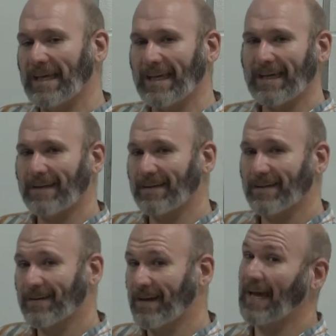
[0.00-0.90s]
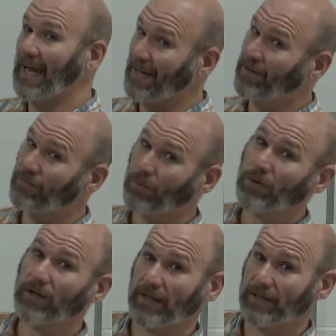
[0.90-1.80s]
get and
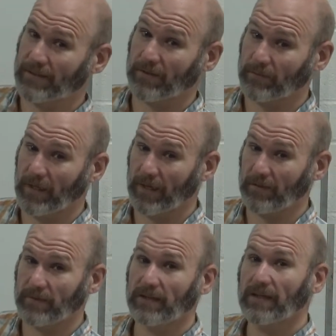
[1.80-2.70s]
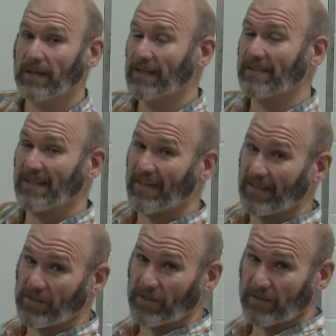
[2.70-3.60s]
forget sometimes is the
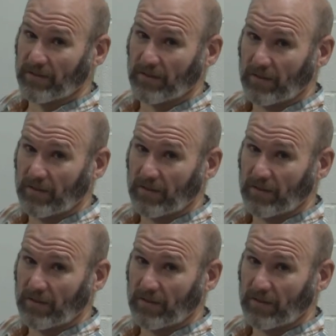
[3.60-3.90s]
inches,